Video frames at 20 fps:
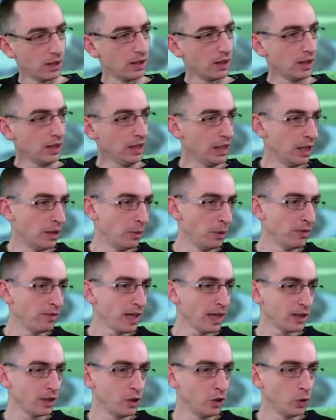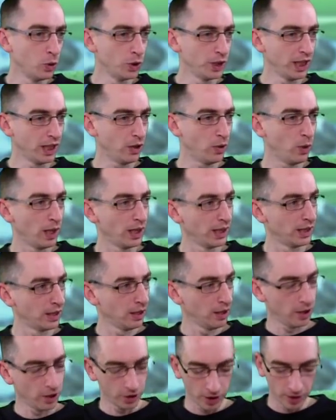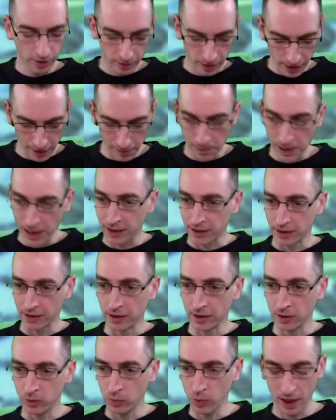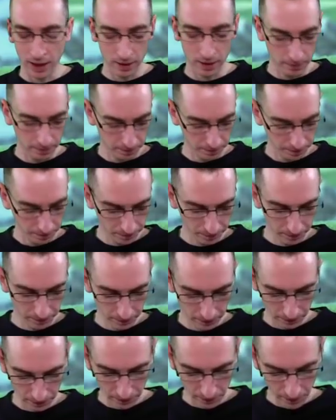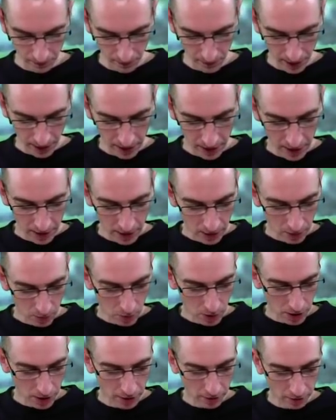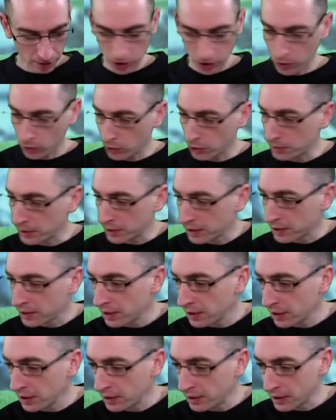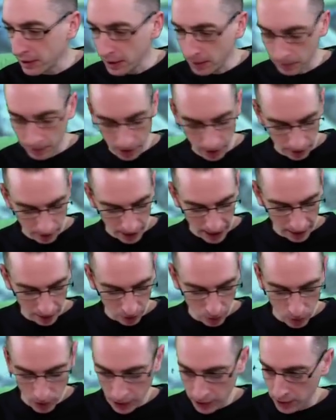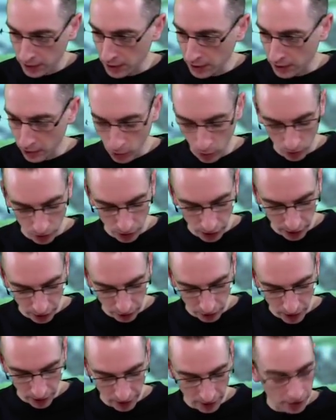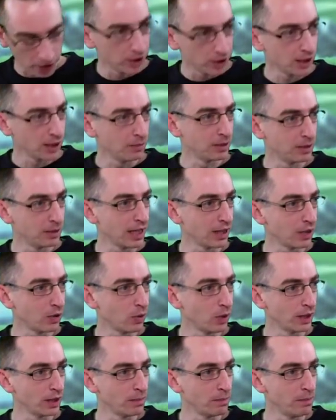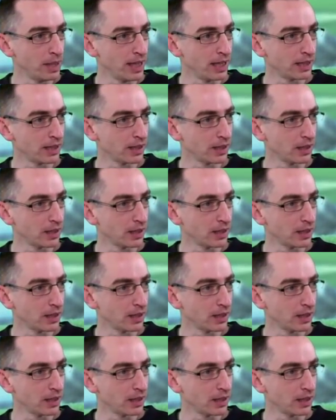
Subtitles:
You know, we've had Nordic quite a lot in the past as well. One of those tournaments that you seem to get quite, the courses rather, that you seem to get quite a bit.